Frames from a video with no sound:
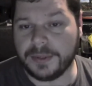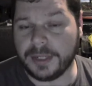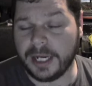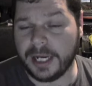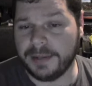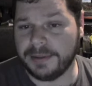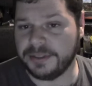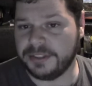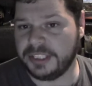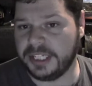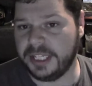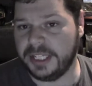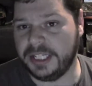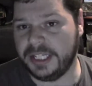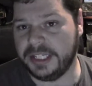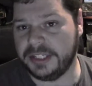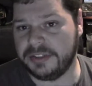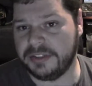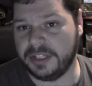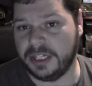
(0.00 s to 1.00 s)
I will say
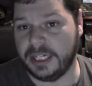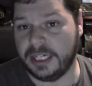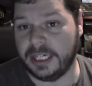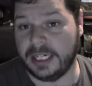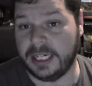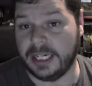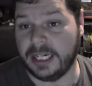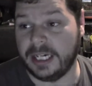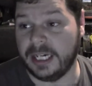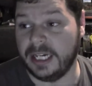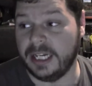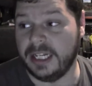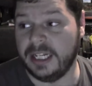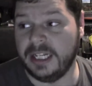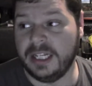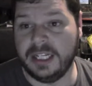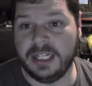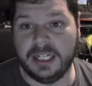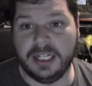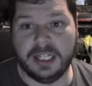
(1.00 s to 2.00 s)
this: uh,
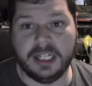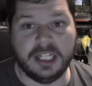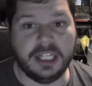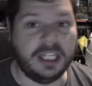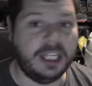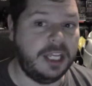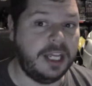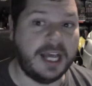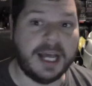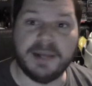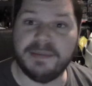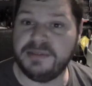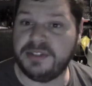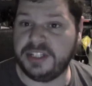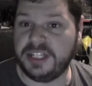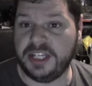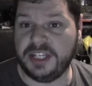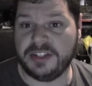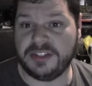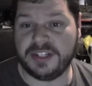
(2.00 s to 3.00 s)
the
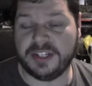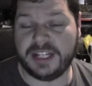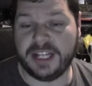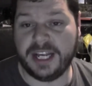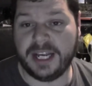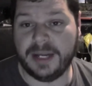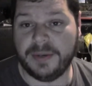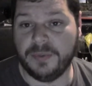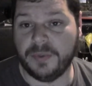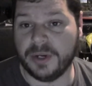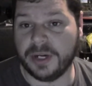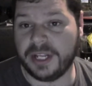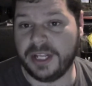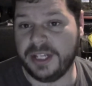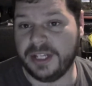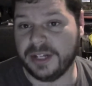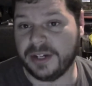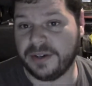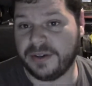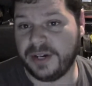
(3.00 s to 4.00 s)
MCs that they had
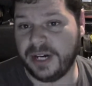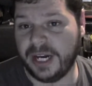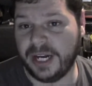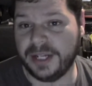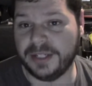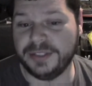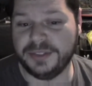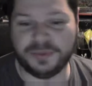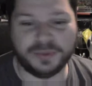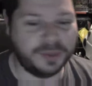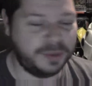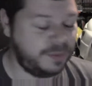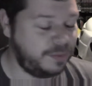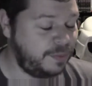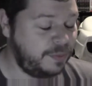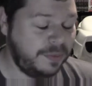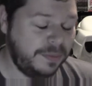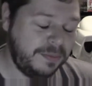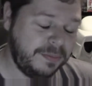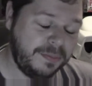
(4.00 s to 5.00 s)
working the crowds were
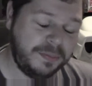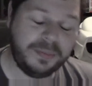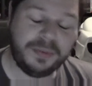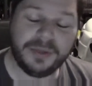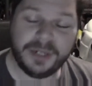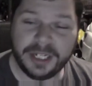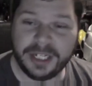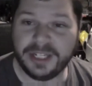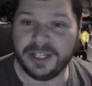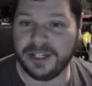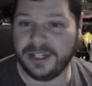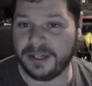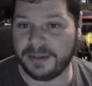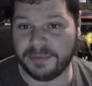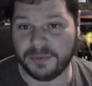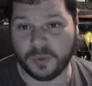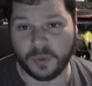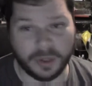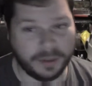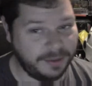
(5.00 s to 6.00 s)
pretty good.
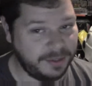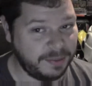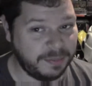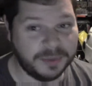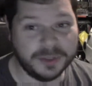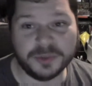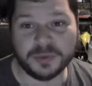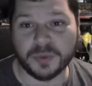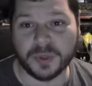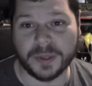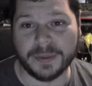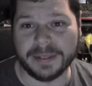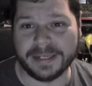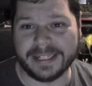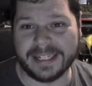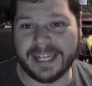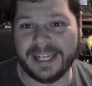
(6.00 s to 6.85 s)
And one of them was Warwick